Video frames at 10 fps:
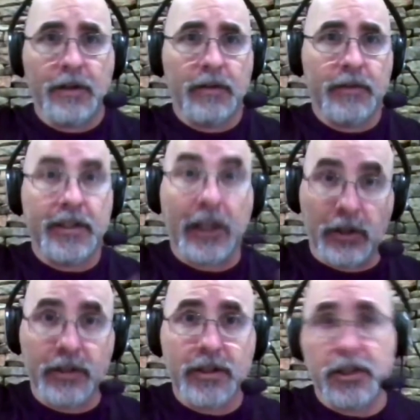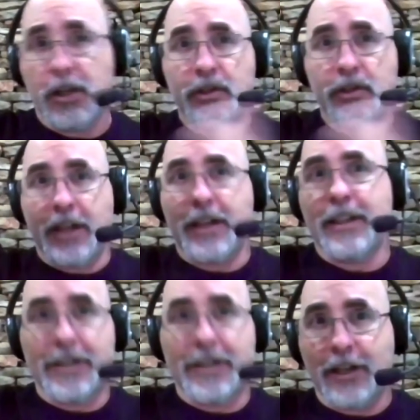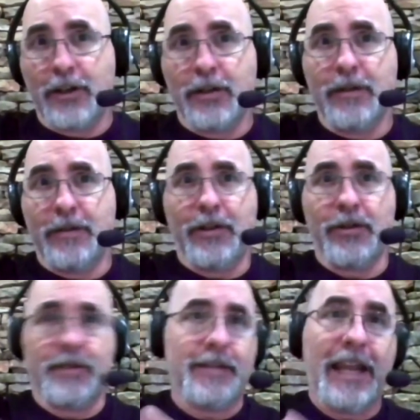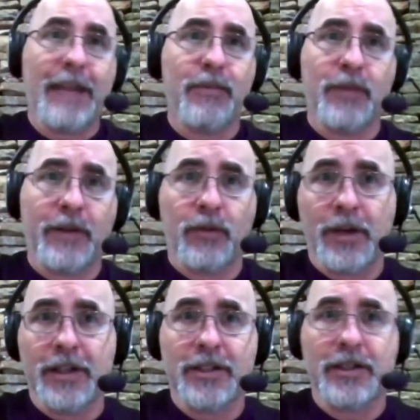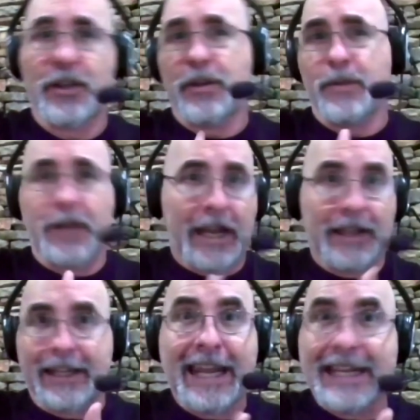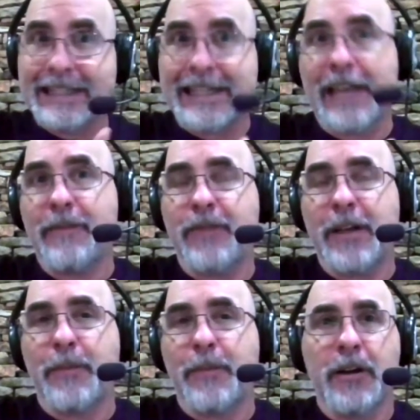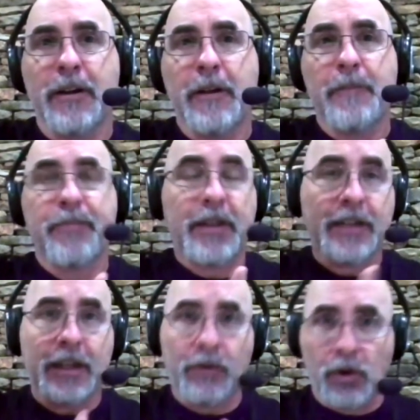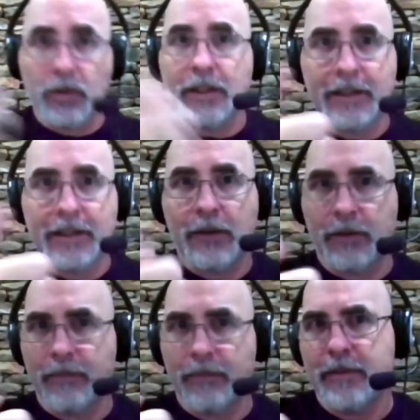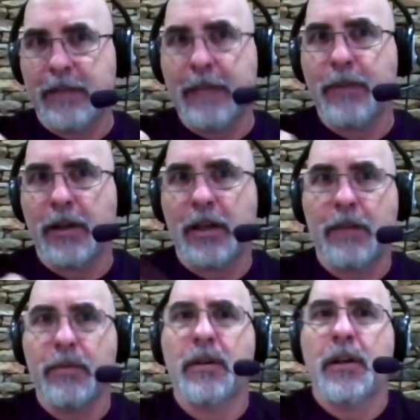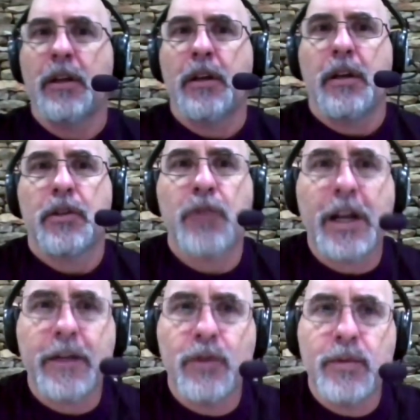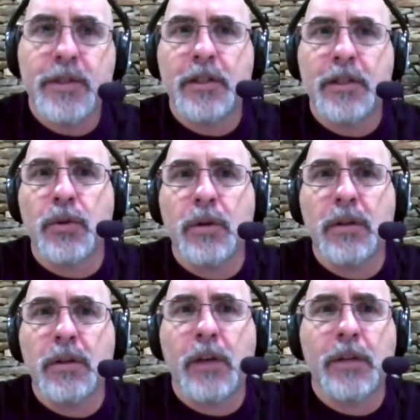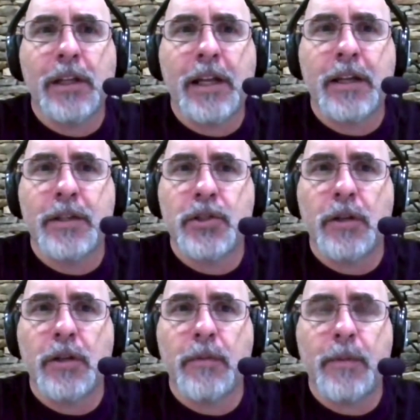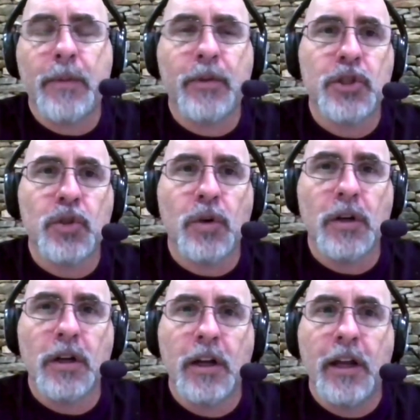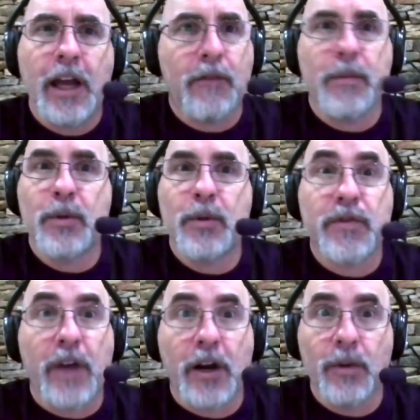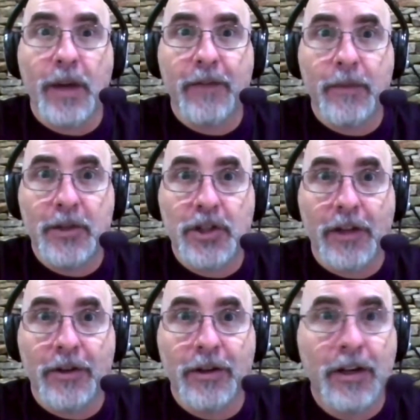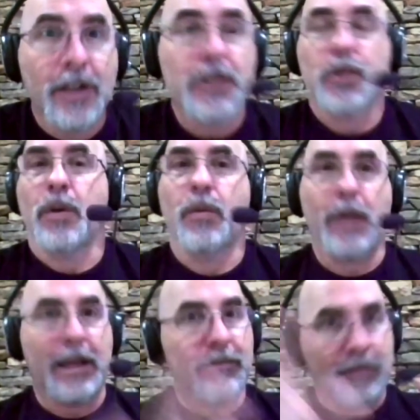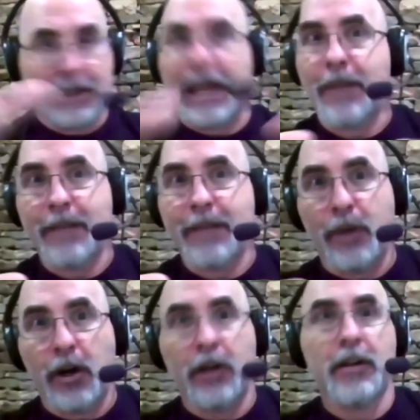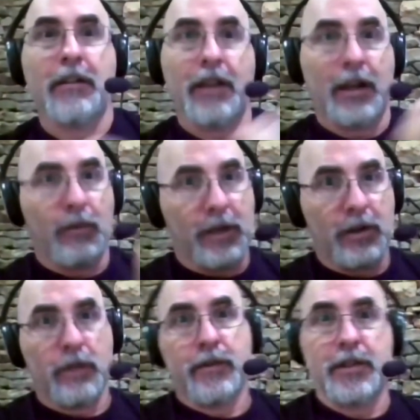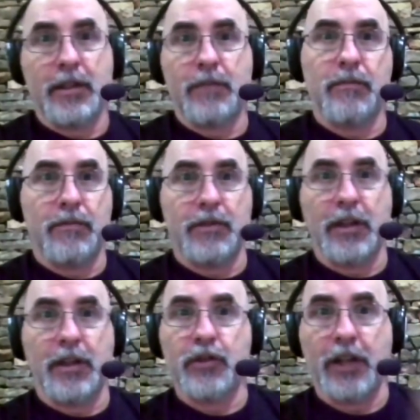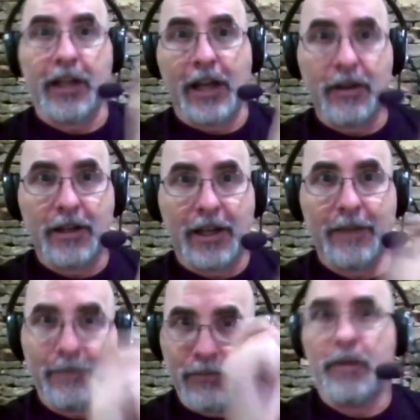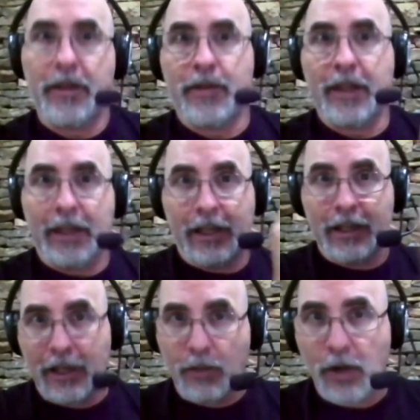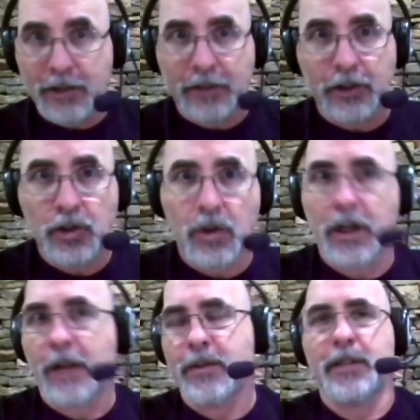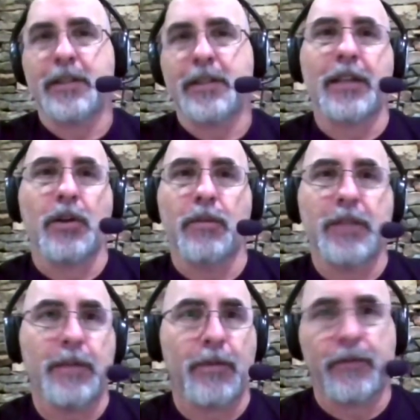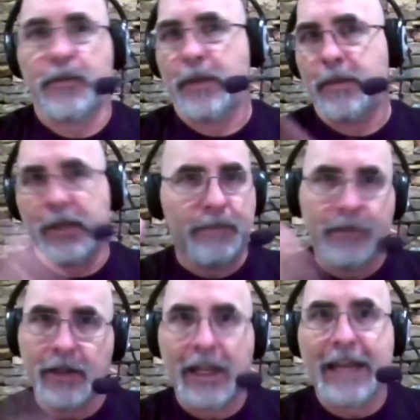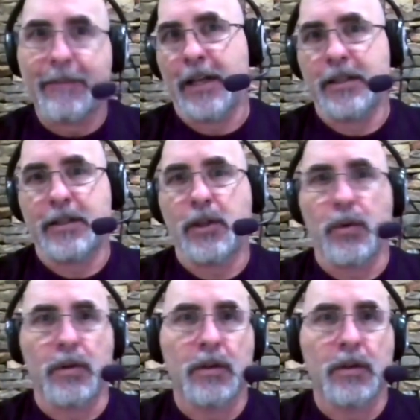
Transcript: stickers, you know, you stand on this sticker, right or tape or whatever it was. You know, they were eh, like eight, ten feet apart, and then they were only they were keeping a number track of who was in the store, and they only let in a certain number of people in the store, mm. and everybody was far away from each other. So I went and I got my part, and then I went over to the self checkout and I put my thing in, and then I walked out the door, and I was inside the Home Depot for maybe eight minutes total.